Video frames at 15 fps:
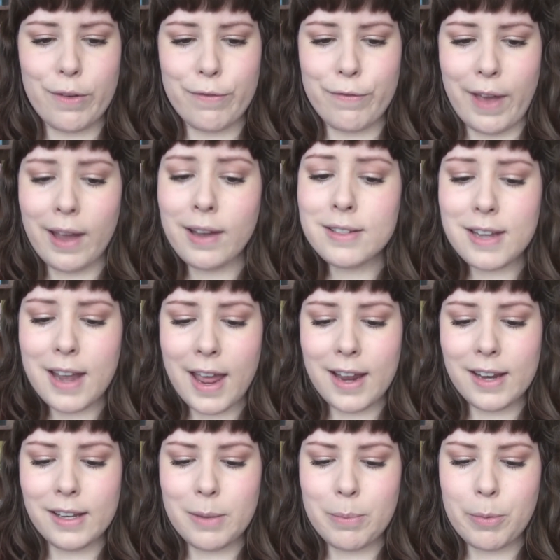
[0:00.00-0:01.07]
affect
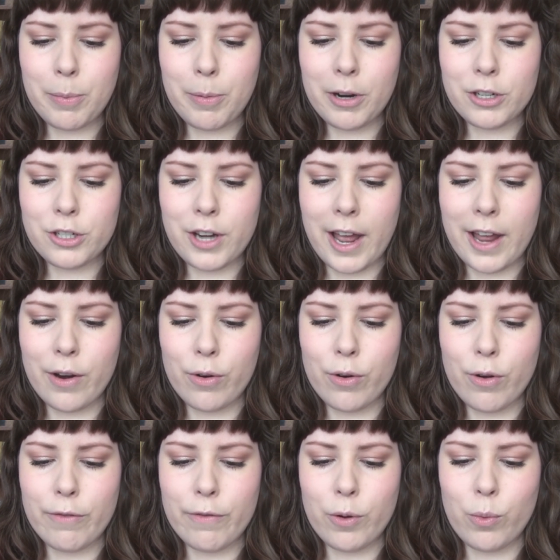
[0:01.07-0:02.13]
a lip brush. I don't
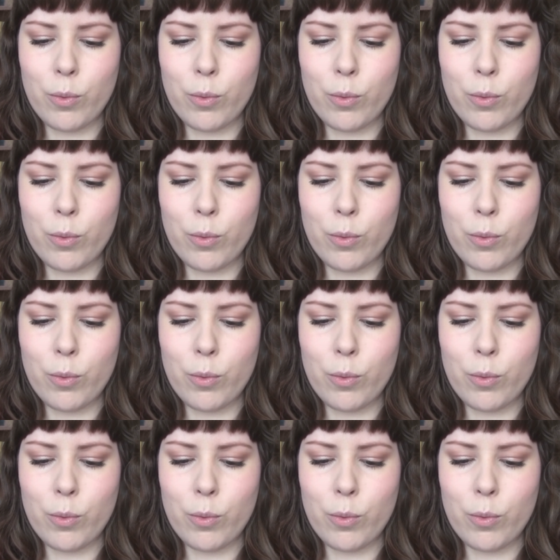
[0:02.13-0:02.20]
know if it